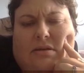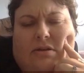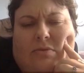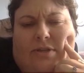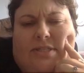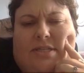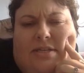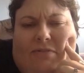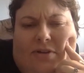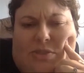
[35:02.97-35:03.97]
What's the
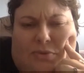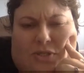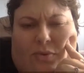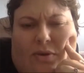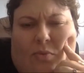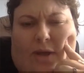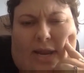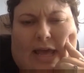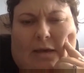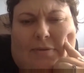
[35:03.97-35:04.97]
difference between what
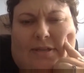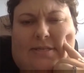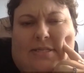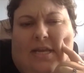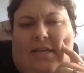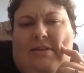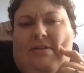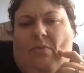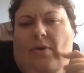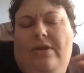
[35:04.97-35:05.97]
happened and
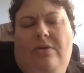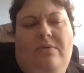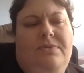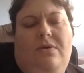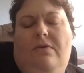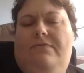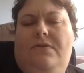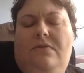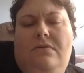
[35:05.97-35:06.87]
what you observed?